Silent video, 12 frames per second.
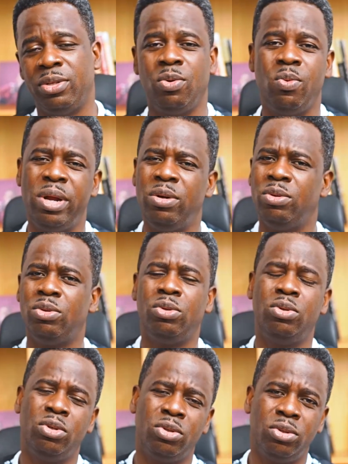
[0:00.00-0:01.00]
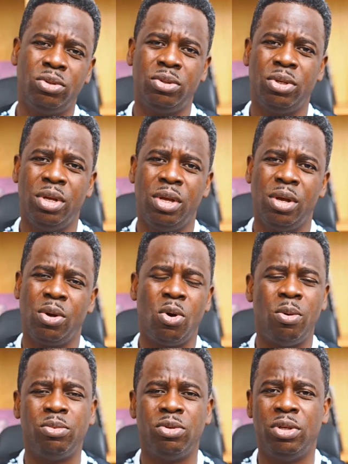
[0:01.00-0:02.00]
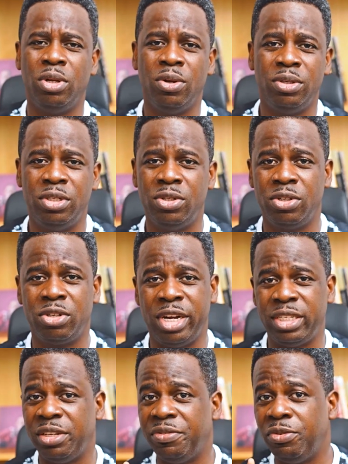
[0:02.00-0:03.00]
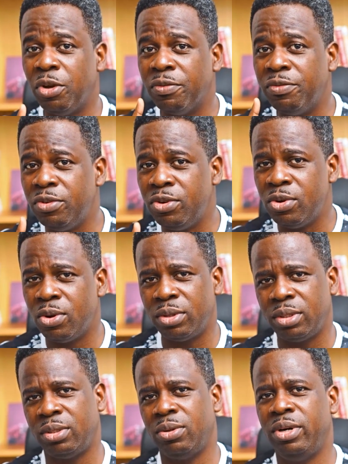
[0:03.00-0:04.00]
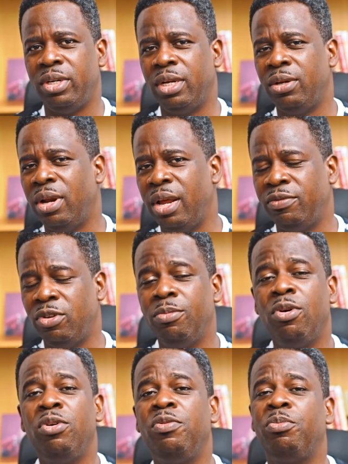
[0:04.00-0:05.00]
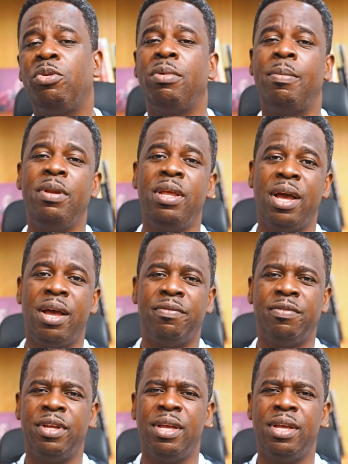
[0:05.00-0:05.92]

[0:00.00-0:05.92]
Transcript: So why don't you just come to the Lord Jesus Christ if you have not surrendered your life to him, or you probably have,